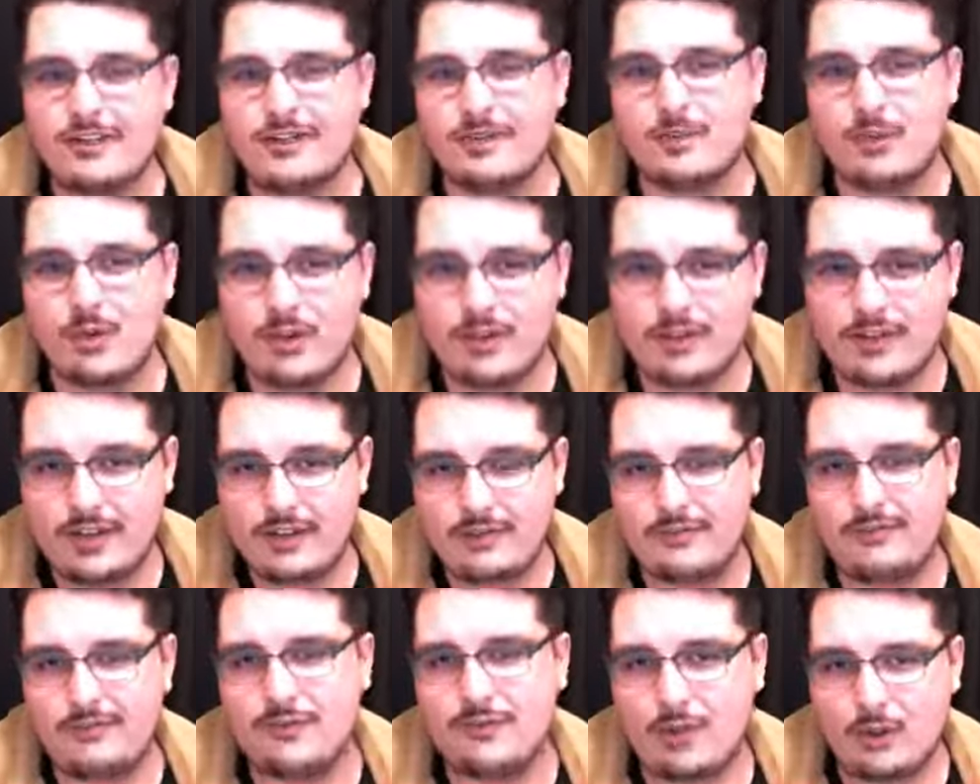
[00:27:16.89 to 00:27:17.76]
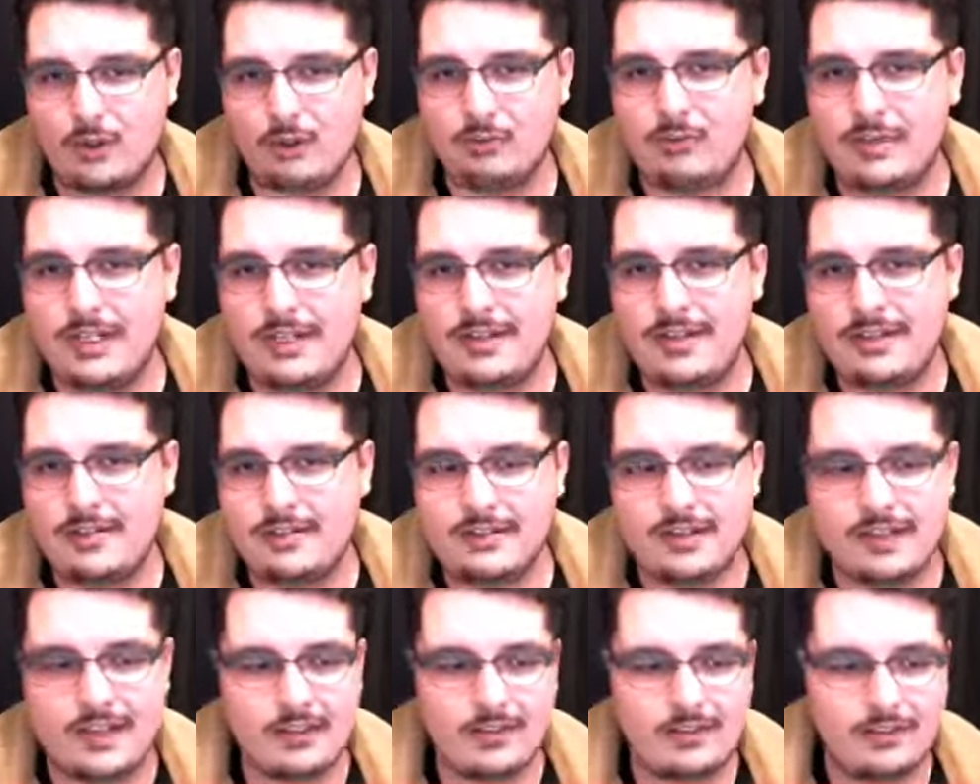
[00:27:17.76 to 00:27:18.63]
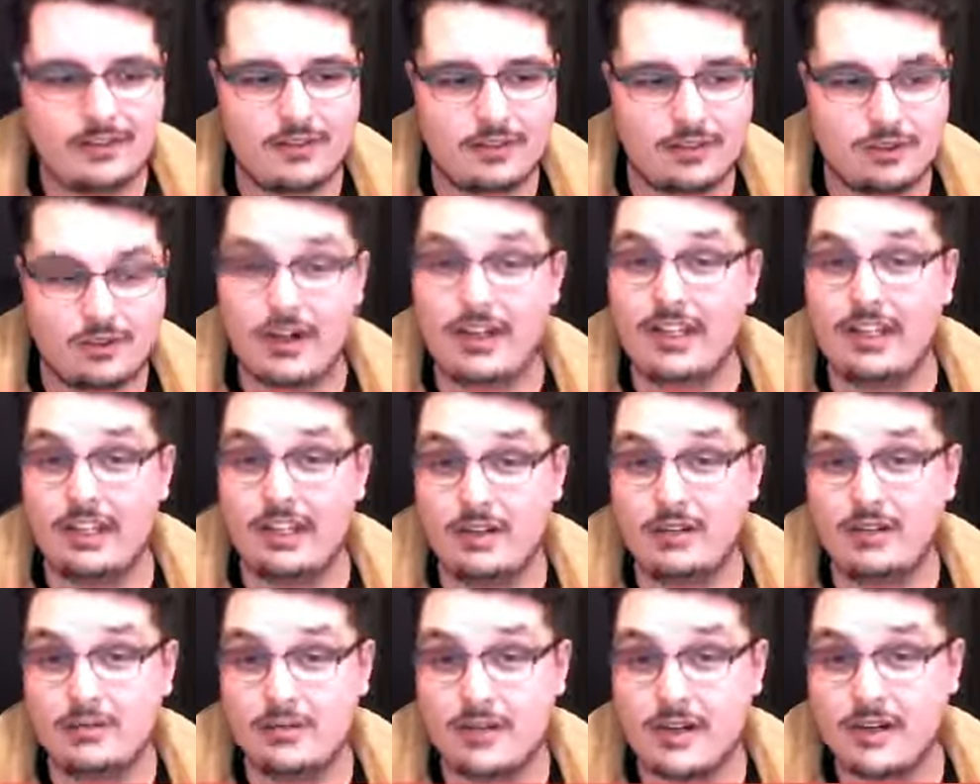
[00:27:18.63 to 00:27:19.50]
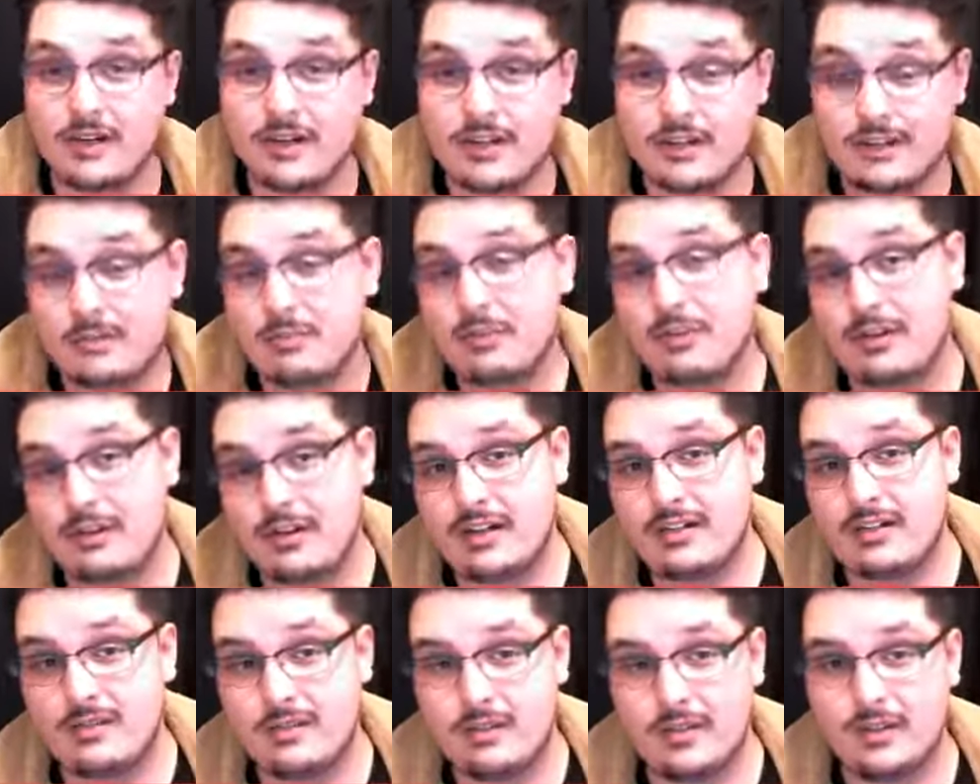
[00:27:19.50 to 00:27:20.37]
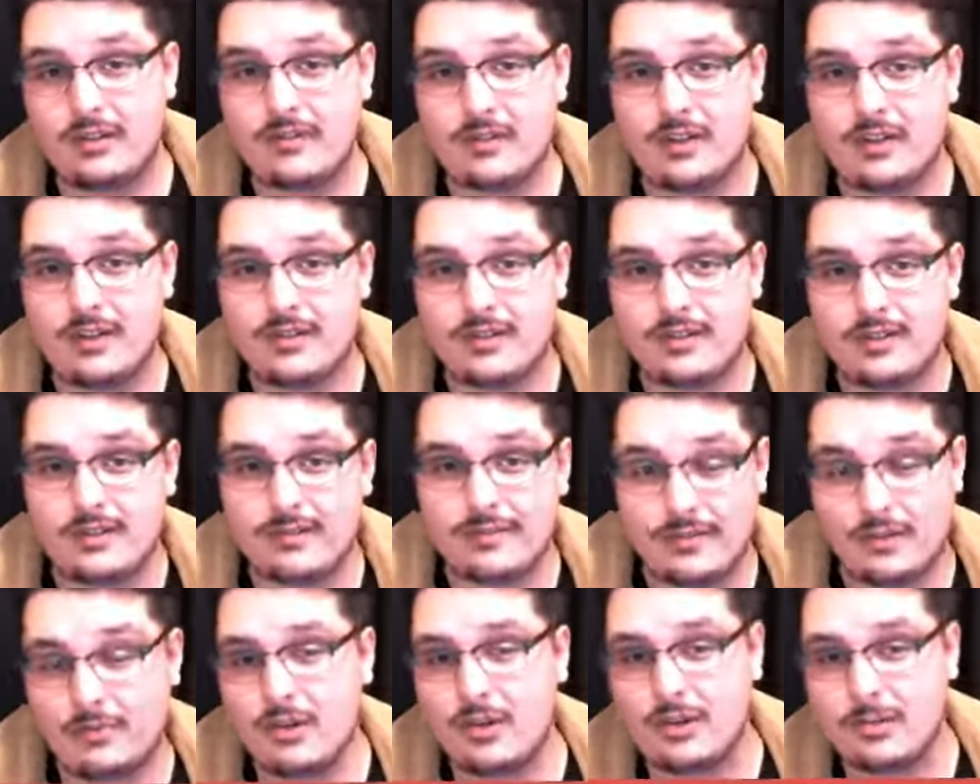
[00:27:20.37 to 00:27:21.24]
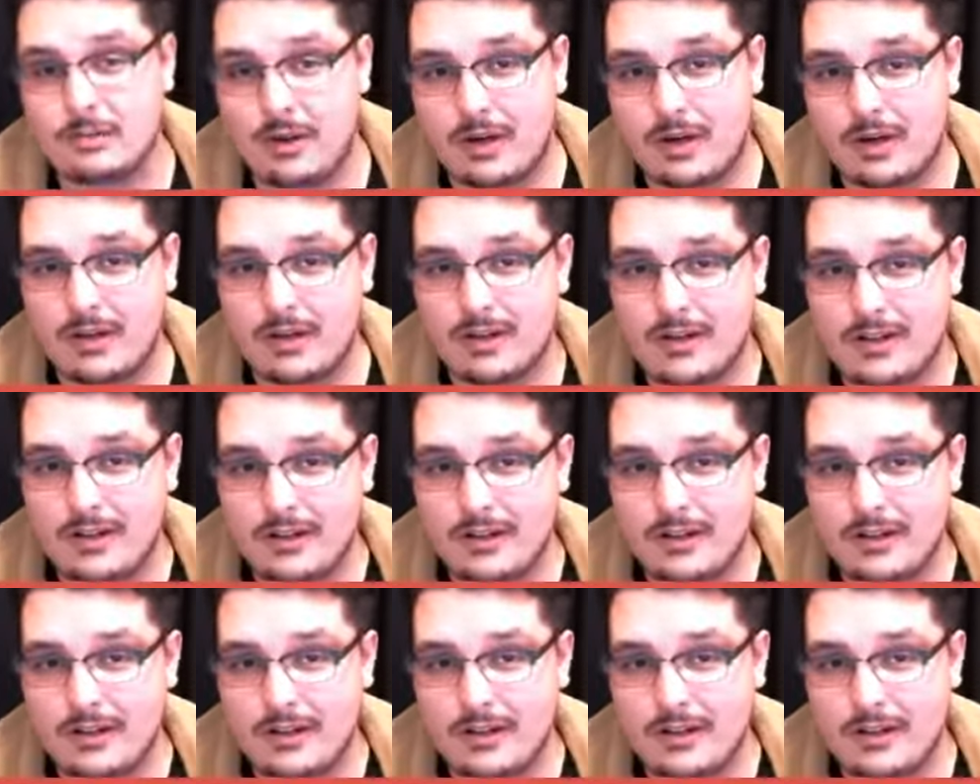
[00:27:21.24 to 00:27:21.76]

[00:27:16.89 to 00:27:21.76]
from what they've told me, is that the Trek universe is a progressive universe for the most part.